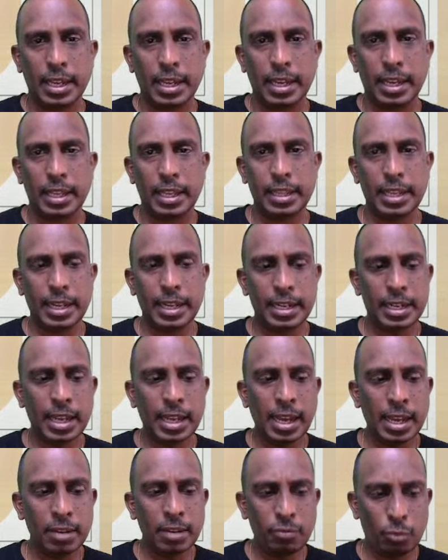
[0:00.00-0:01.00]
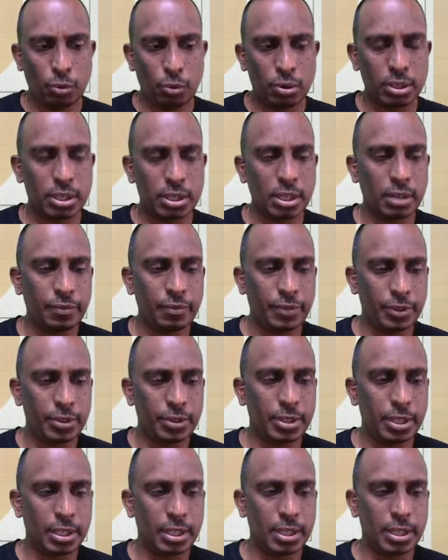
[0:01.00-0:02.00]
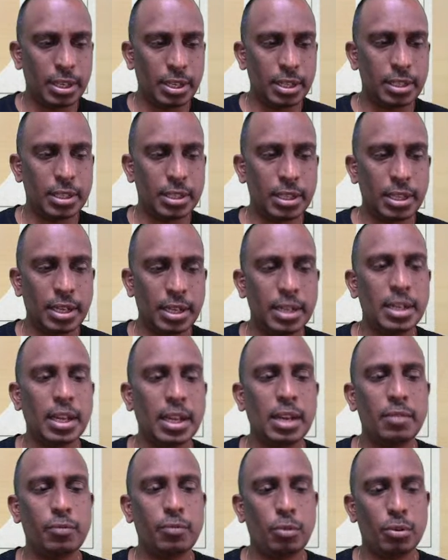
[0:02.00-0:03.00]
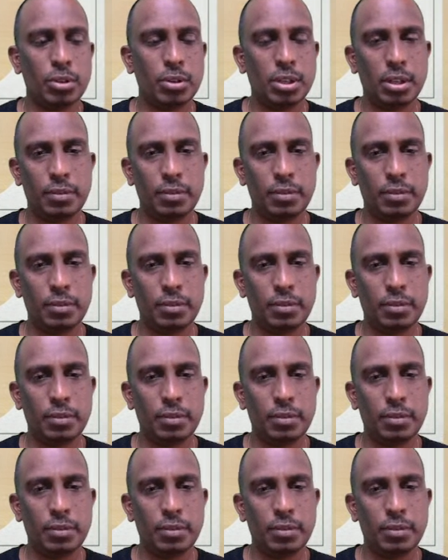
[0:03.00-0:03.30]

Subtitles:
in the entire water, if you see, that is in the entire water,